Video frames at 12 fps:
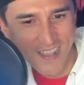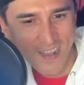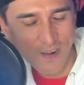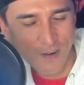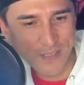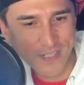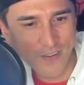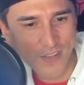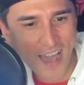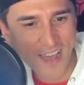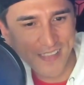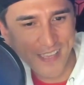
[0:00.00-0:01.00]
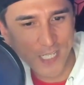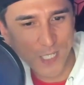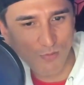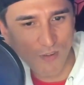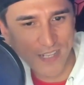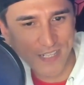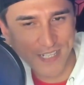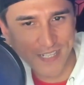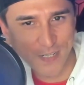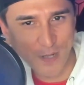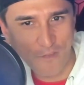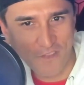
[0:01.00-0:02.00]
Oh, it's on AliExpress.
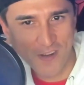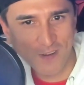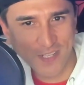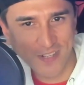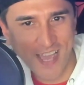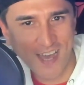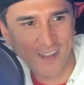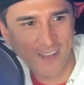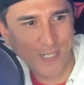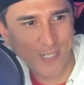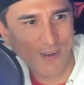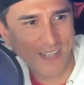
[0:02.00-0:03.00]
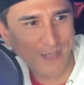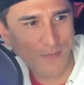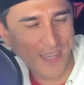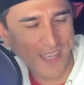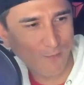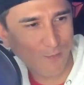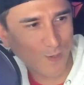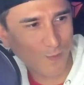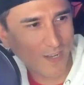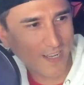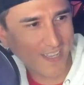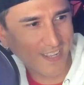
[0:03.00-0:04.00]
No Fear's on AliExpress and made it
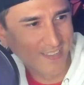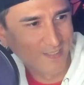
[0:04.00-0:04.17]
worldwide.